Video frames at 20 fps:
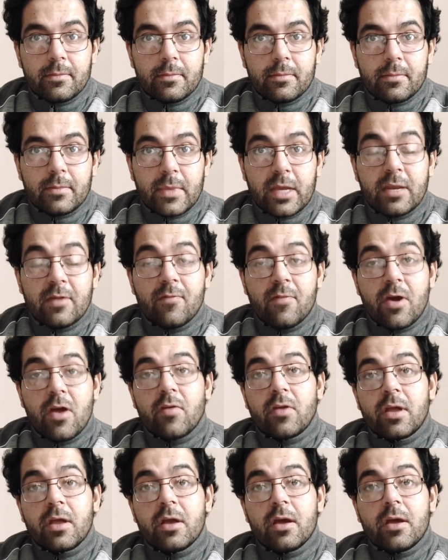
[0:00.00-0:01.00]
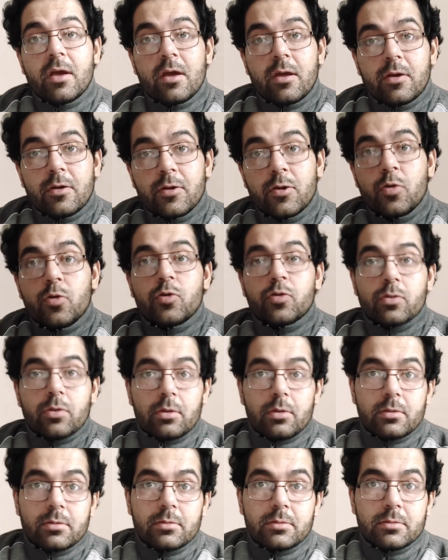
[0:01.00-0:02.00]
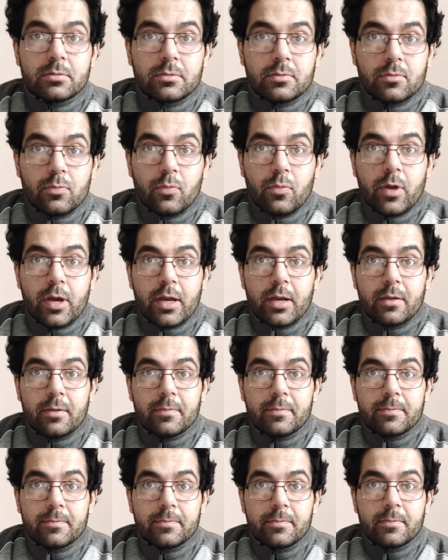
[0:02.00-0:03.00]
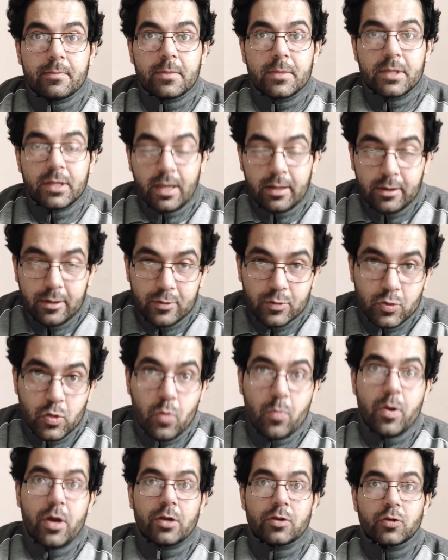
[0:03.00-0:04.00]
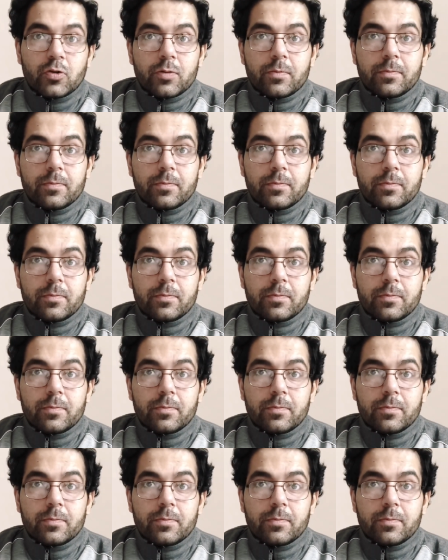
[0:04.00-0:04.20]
in a very neutral way. Thank you so much.